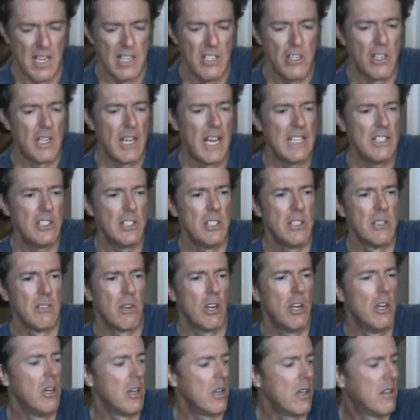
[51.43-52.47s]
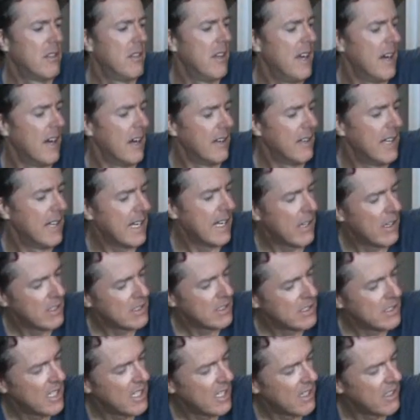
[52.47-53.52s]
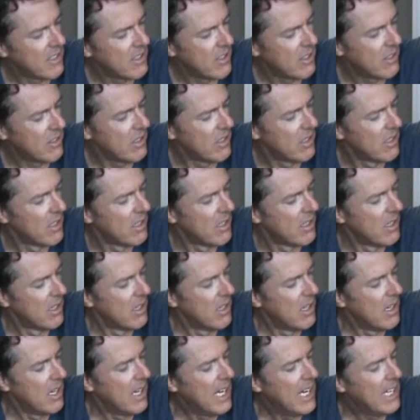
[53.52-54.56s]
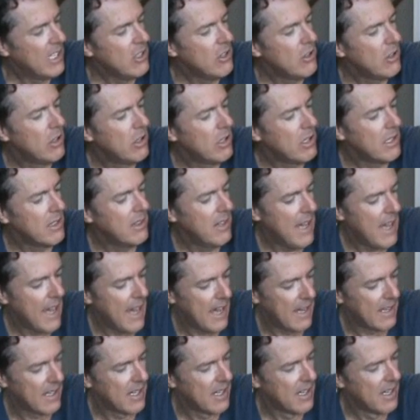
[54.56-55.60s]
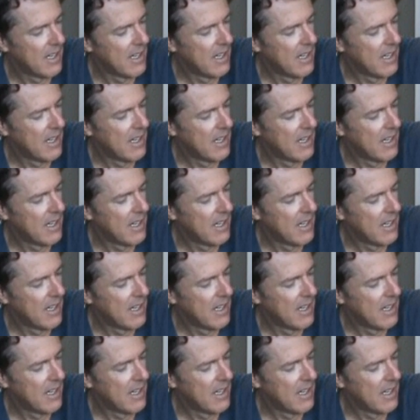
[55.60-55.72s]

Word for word: You got your hook there, like I was telling you, and you hook that.